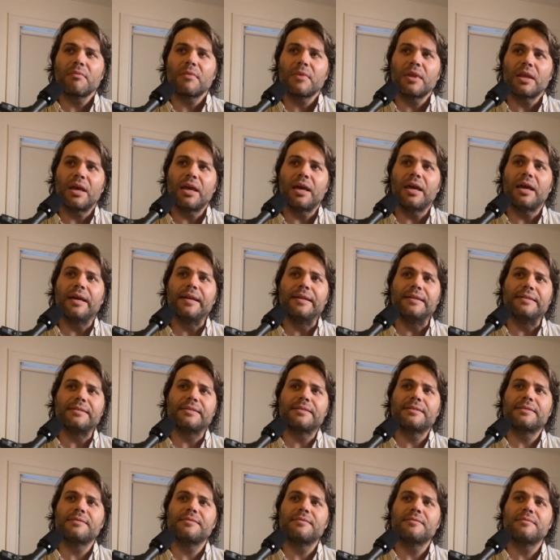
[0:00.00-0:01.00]

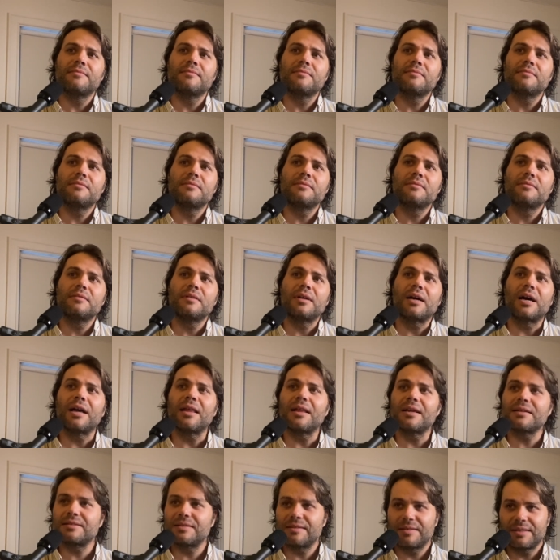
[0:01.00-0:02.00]
And I
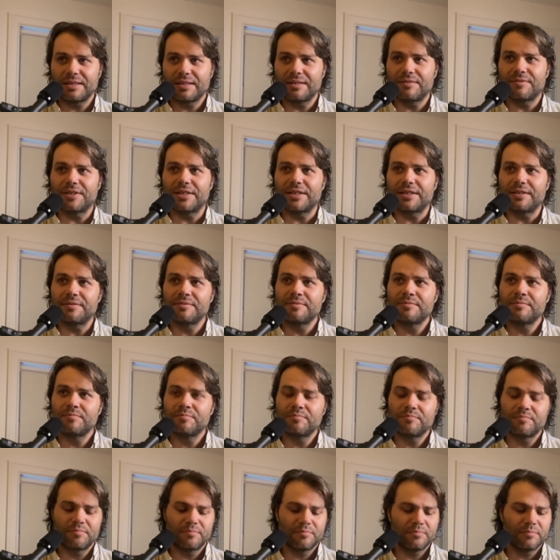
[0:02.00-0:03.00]
like to think of it
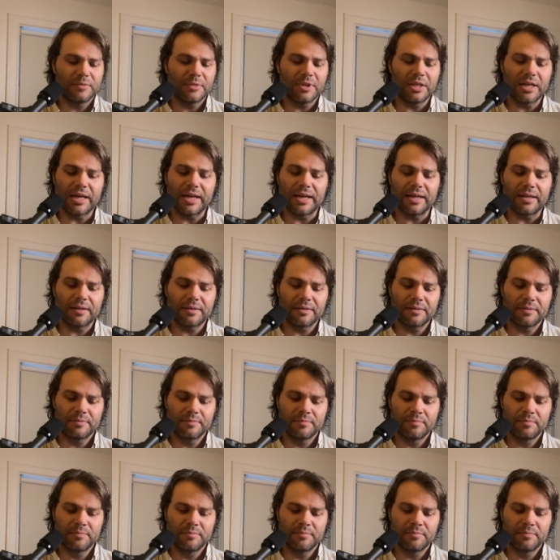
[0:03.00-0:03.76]
like,